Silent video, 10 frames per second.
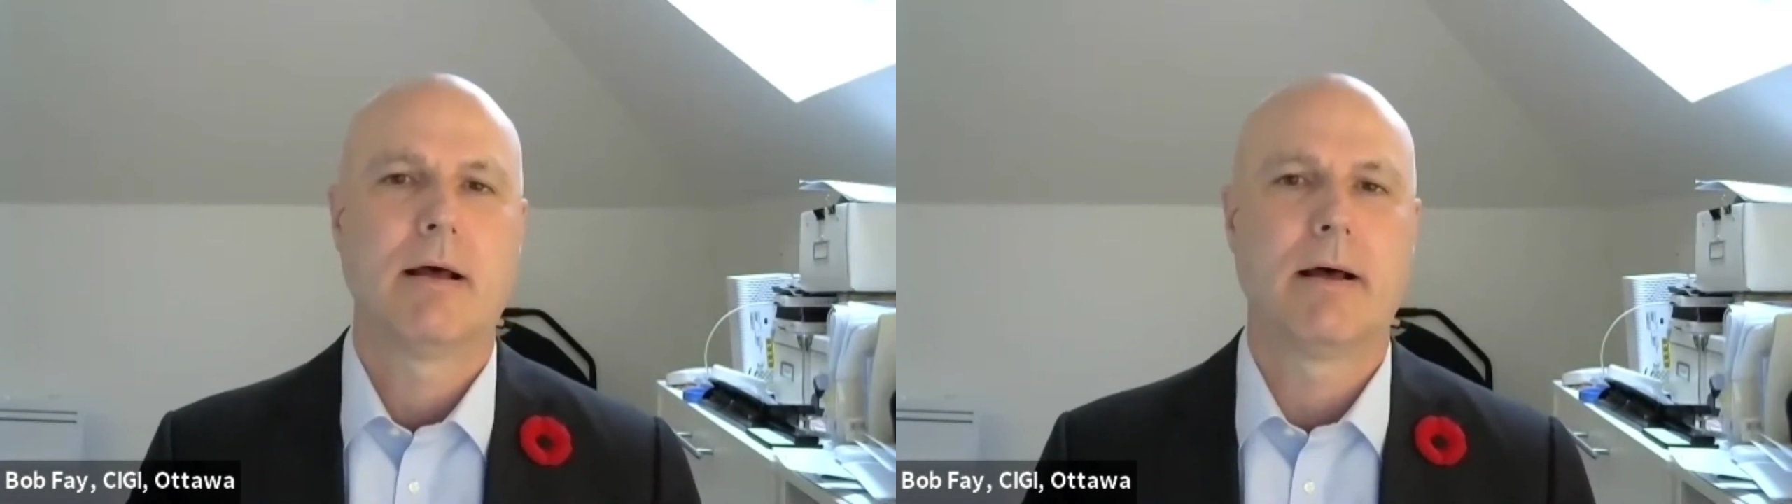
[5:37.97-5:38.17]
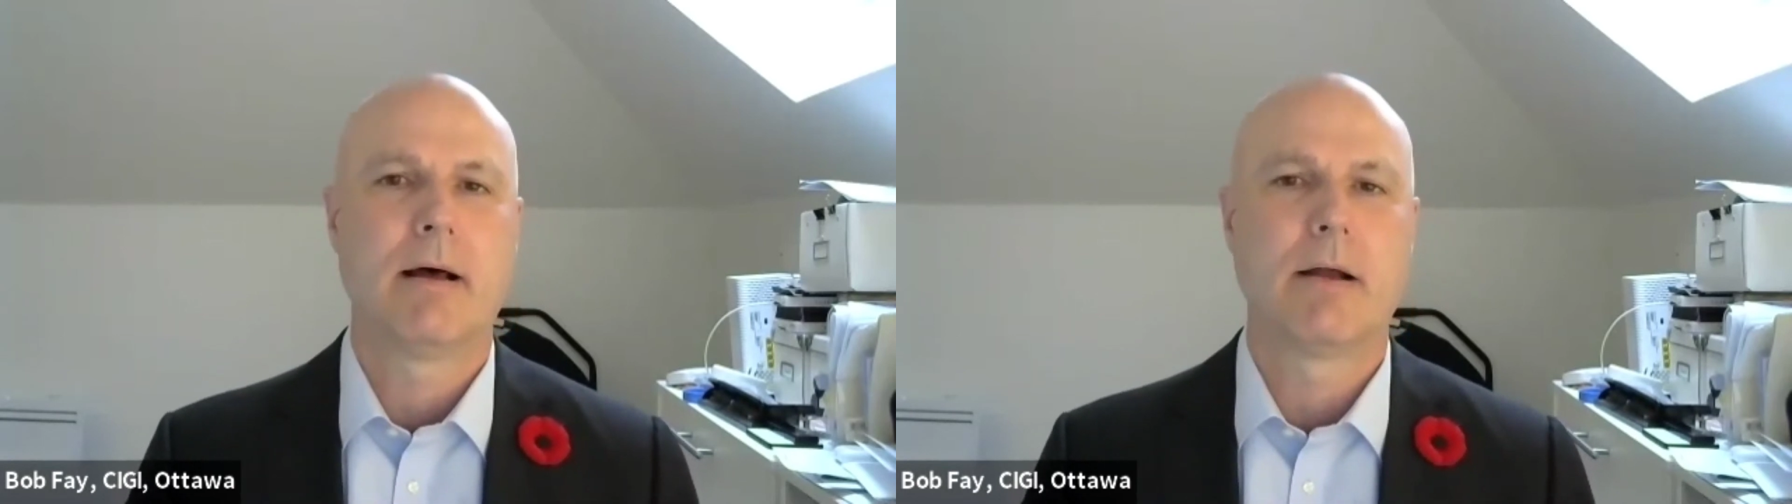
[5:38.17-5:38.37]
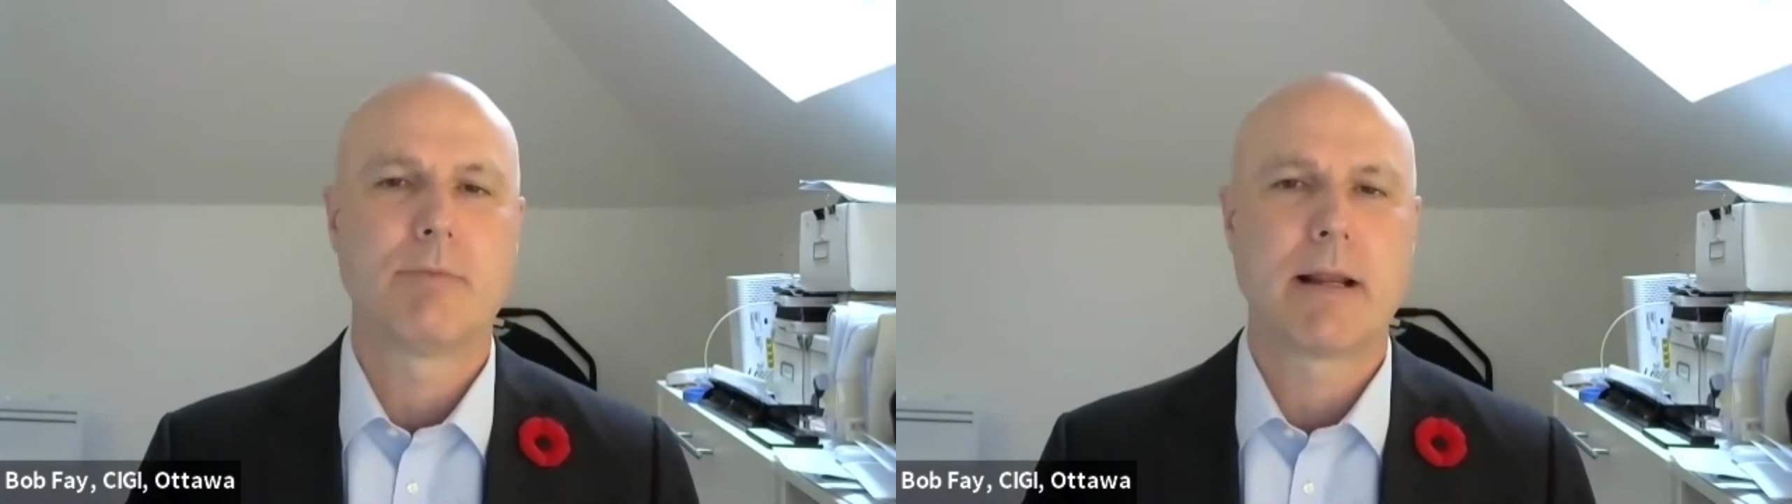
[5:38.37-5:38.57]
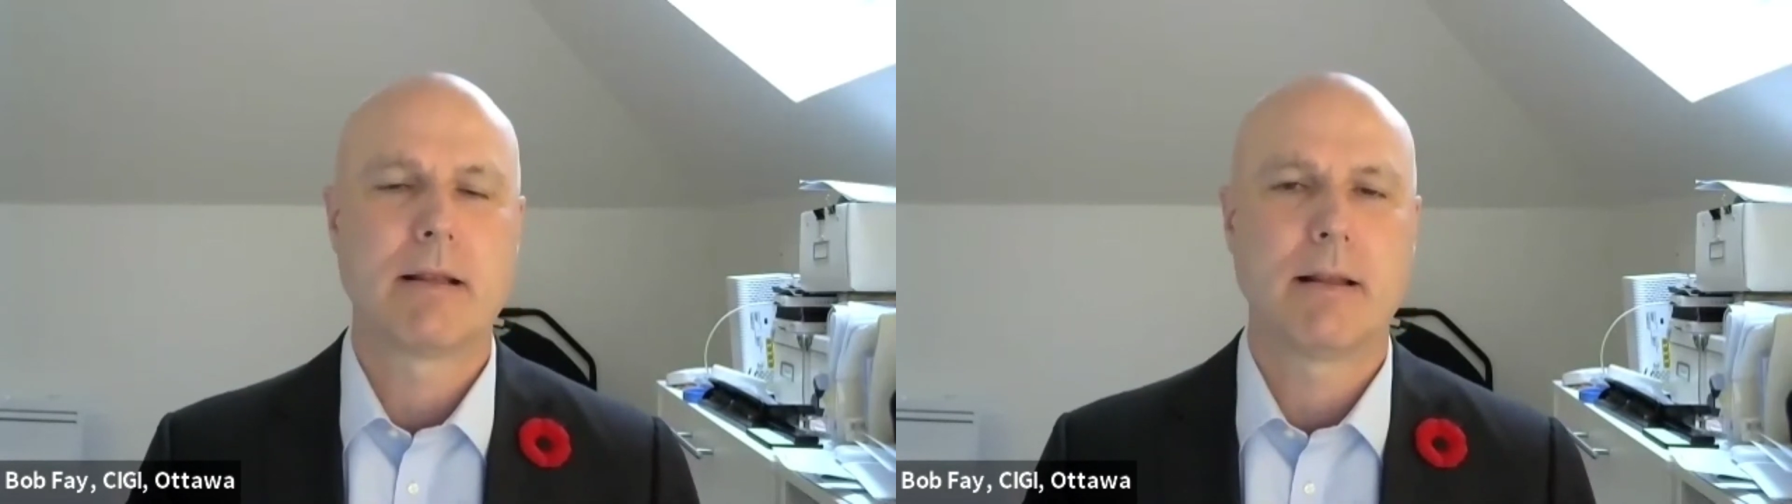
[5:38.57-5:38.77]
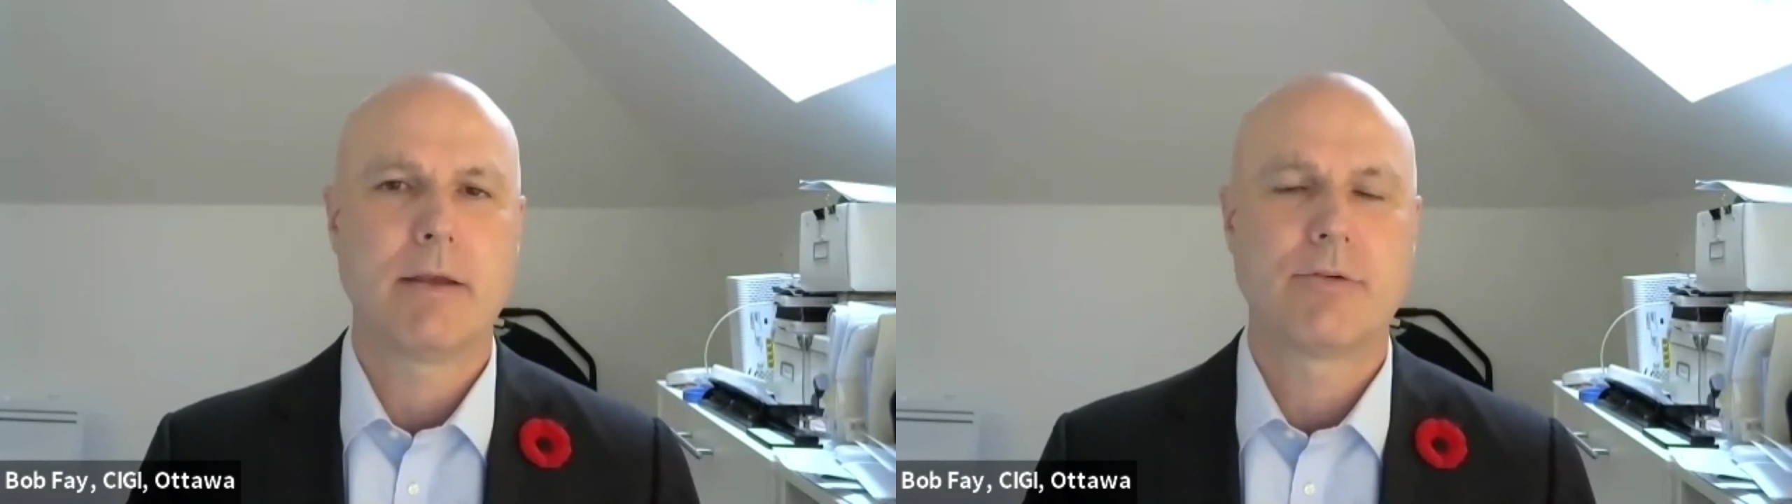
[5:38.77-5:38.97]
on
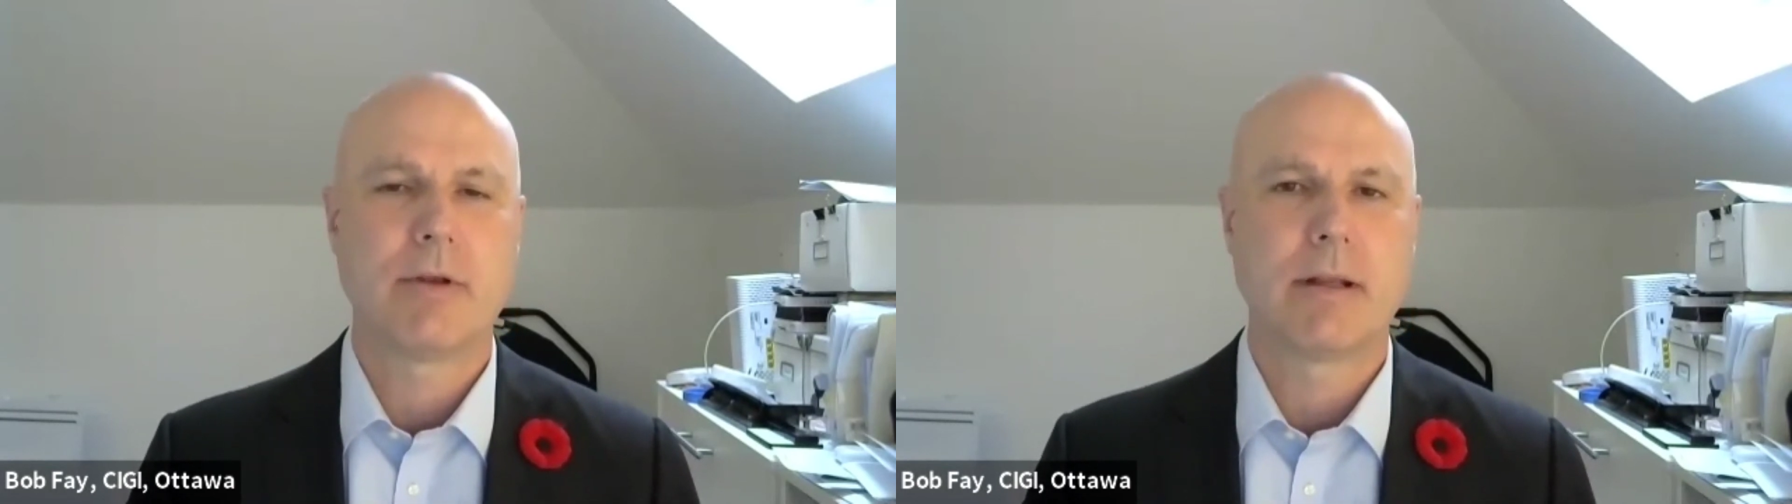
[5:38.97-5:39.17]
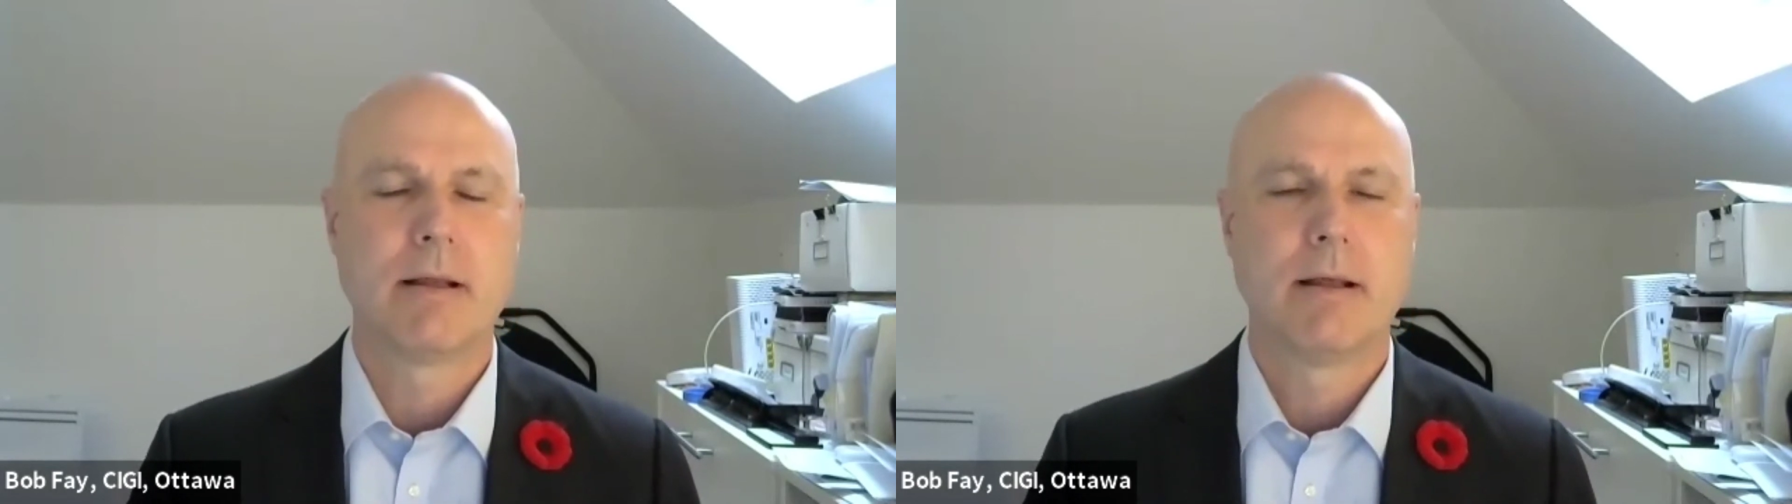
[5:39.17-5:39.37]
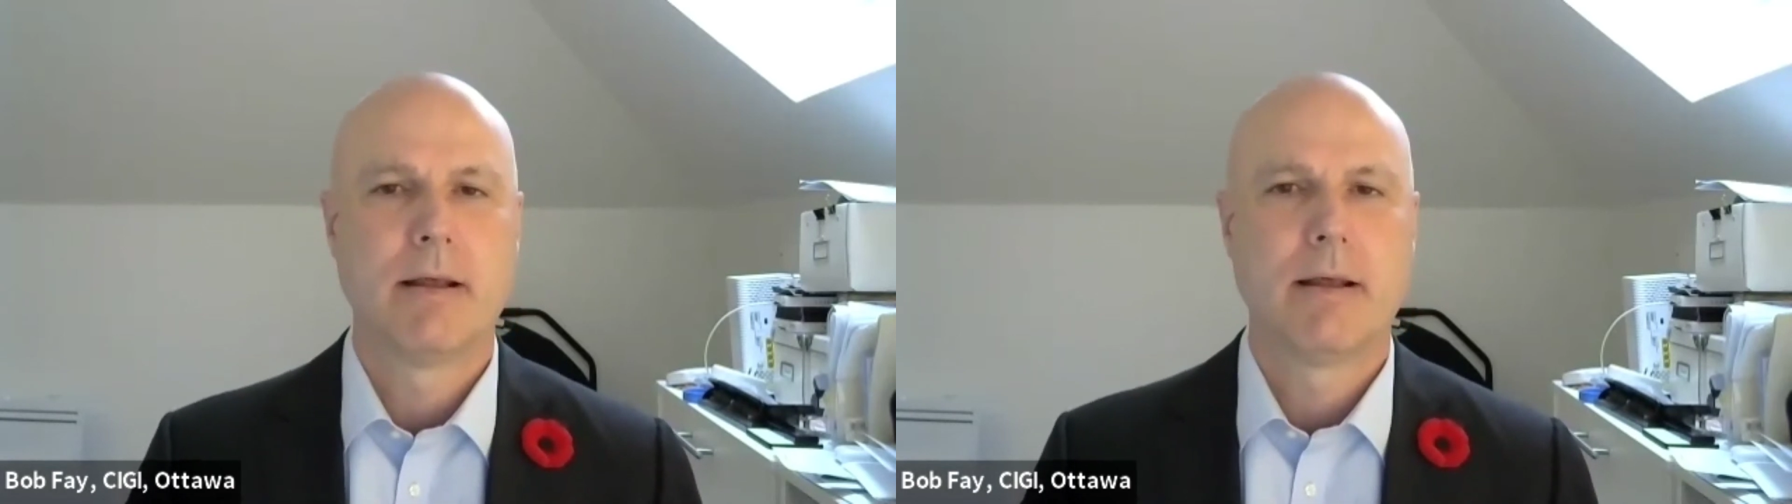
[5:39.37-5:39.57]
regulation,